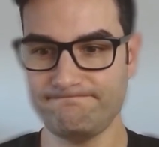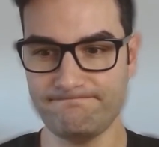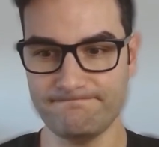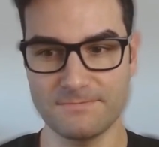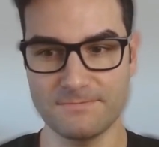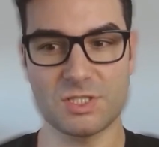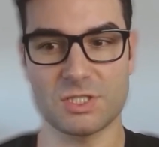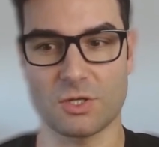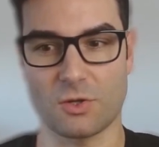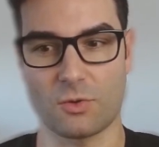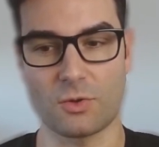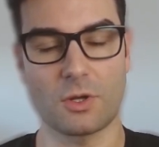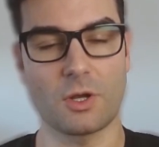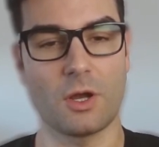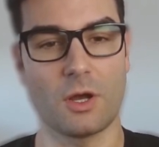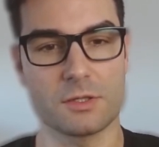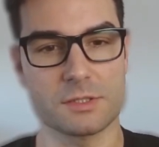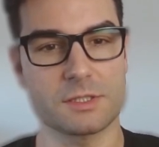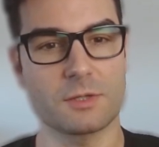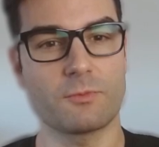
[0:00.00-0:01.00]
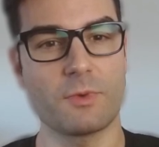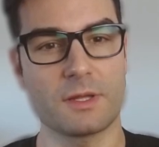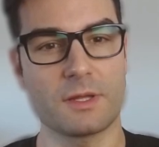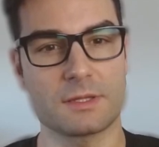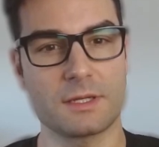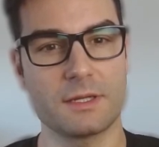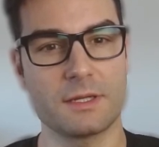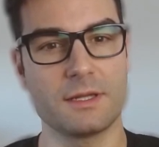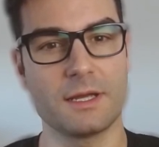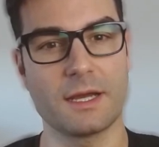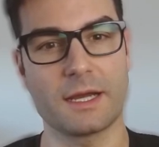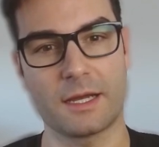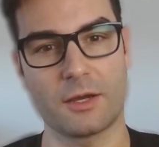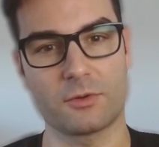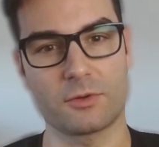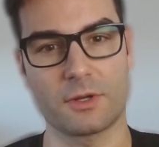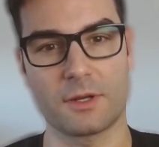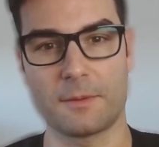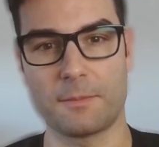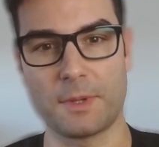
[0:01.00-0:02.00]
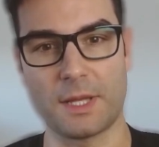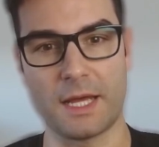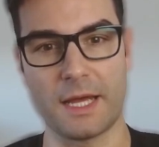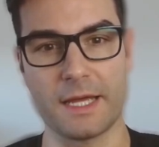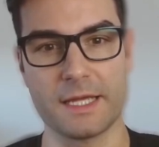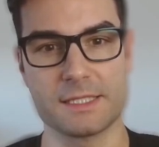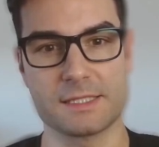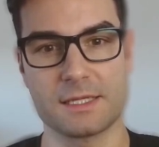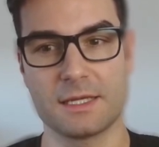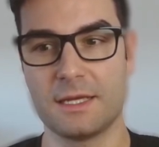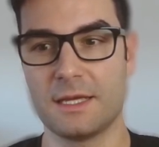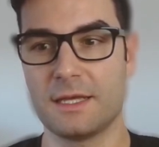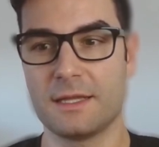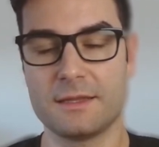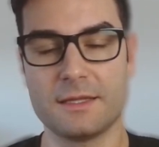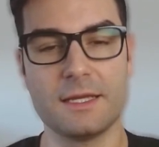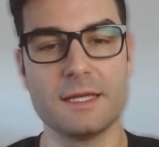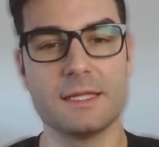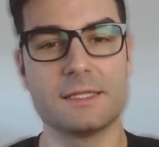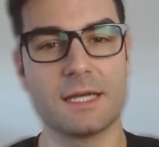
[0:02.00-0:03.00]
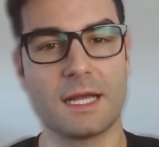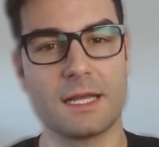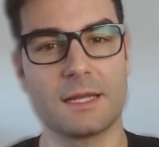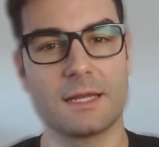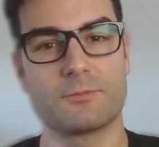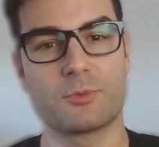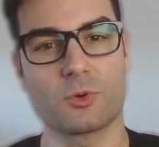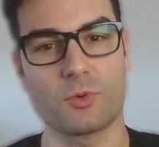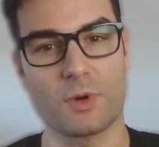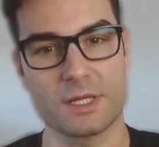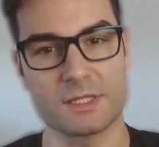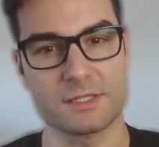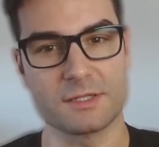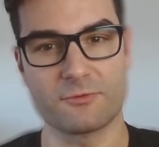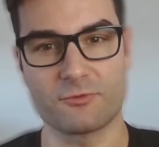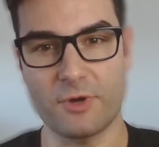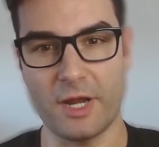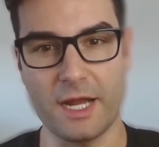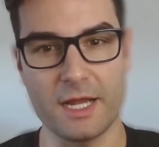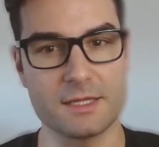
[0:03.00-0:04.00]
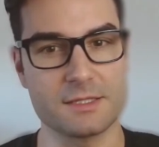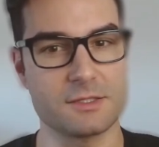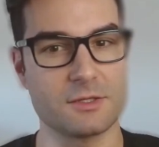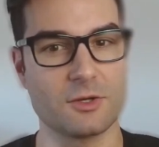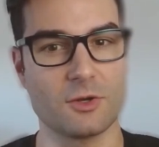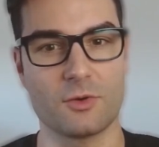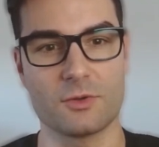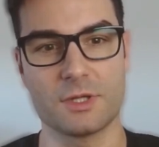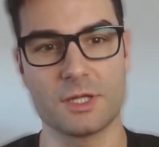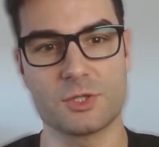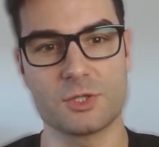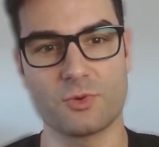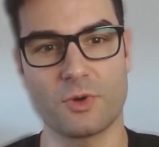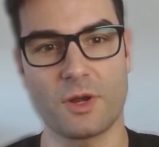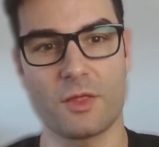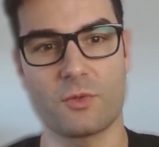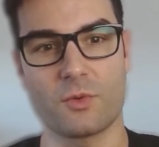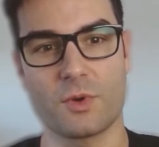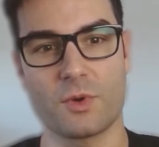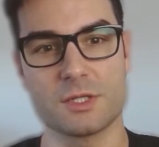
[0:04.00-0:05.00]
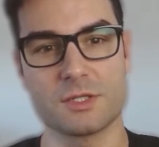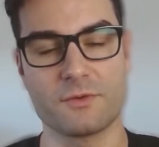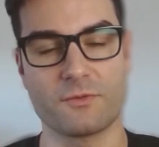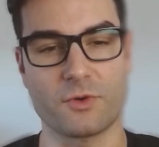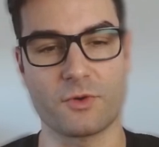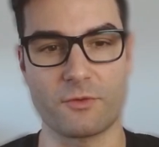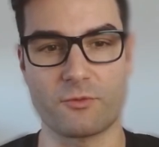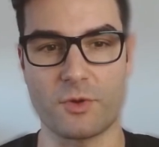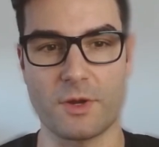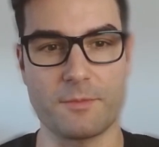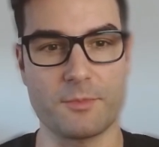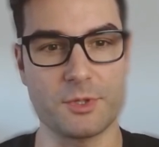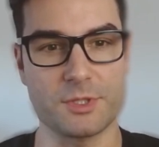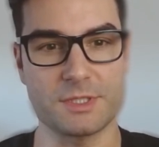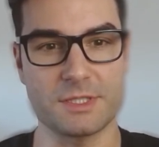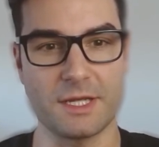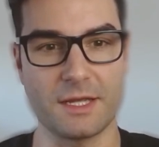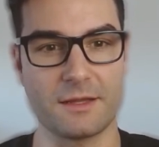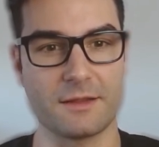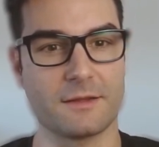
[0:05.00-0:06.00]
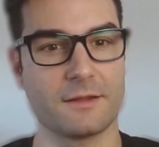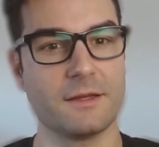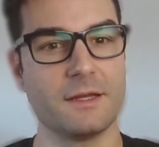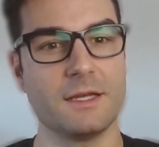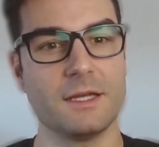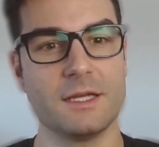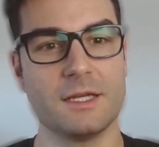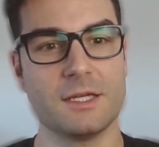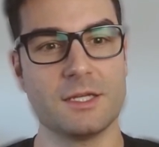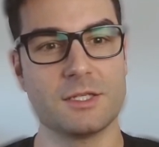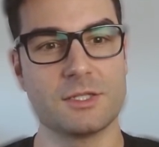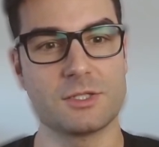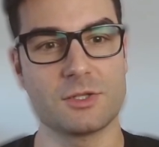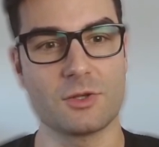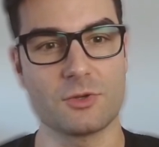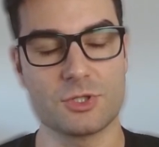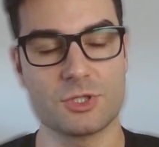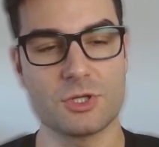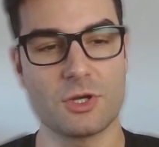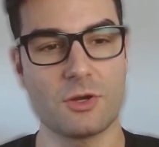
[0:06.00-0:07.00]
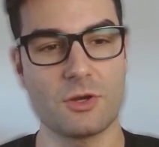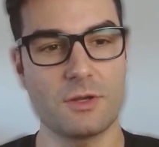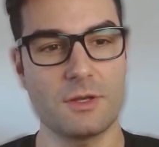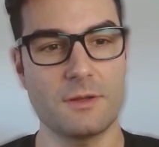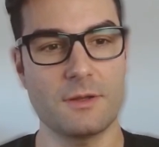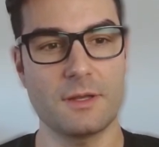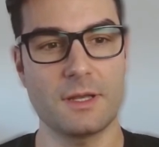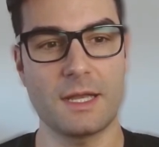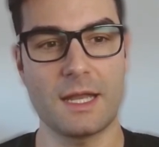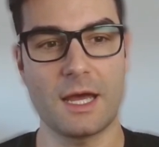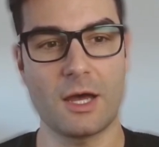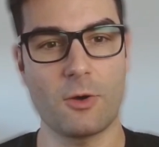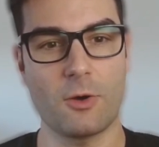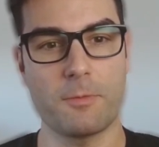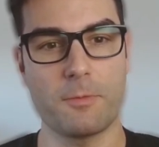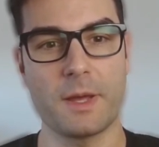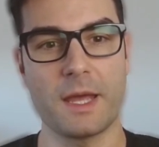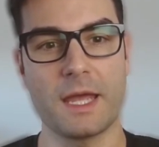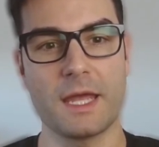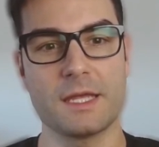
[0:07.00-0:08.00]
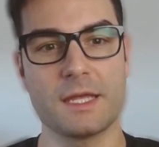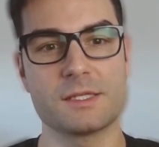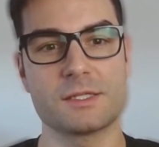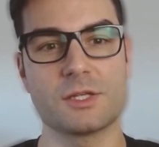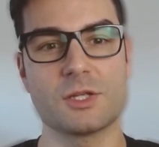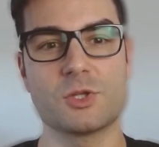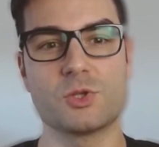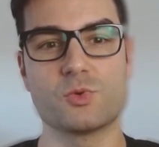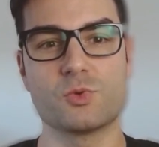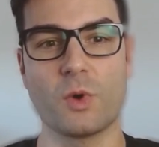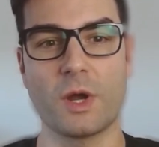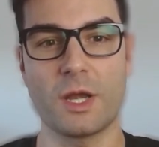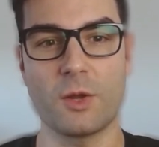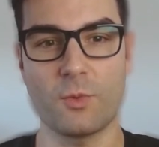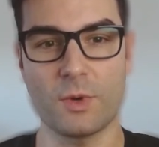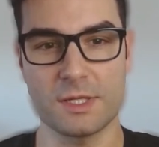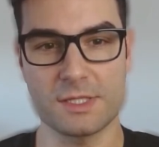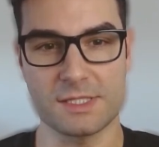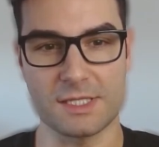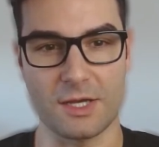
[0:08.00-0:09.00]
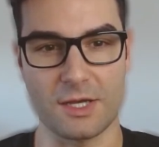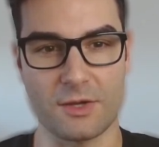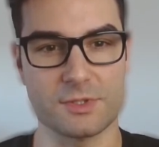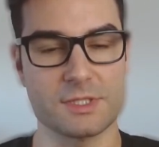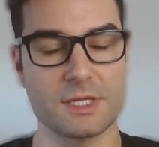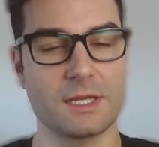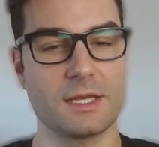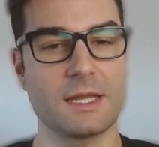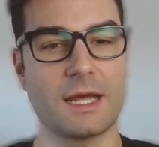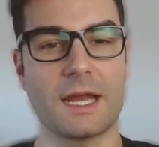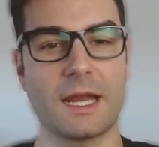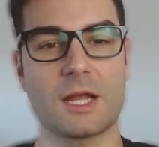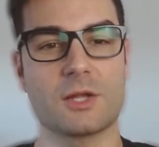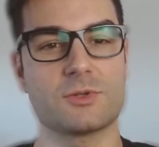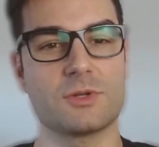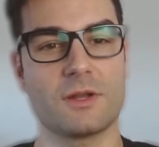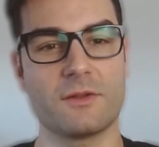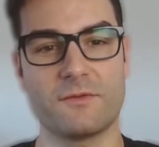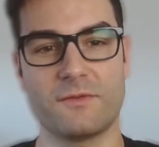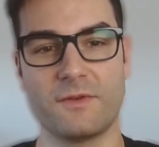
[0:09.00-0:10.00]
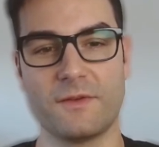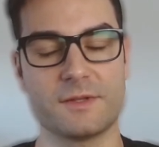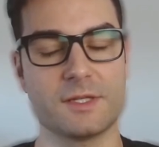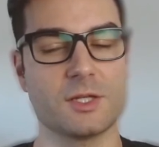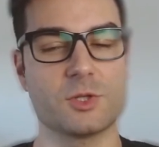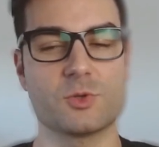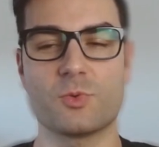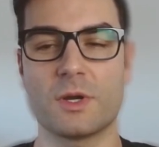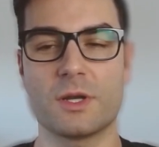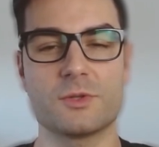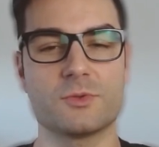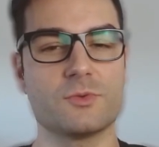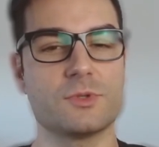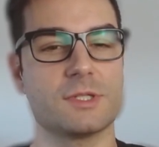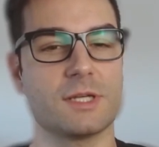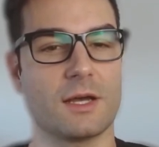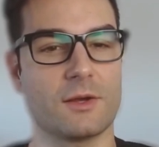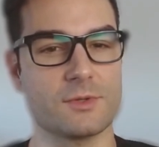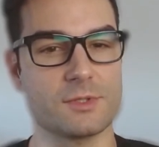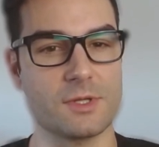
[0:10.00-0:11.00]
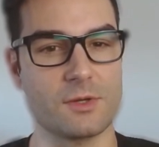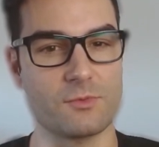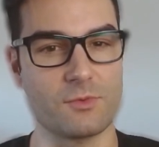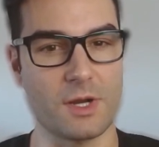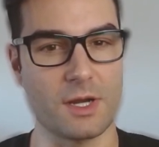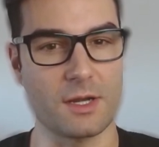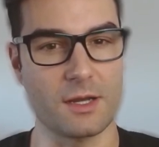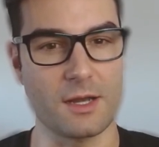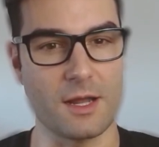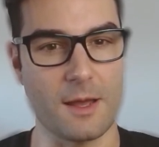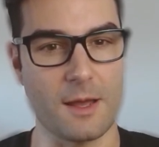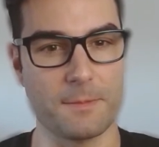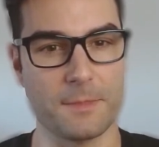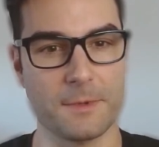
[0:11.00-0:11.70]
So consequently, the accountant applies the Italian progressive rates, the 23 to 43%. So John now pays 21,950, 22,000 rounded up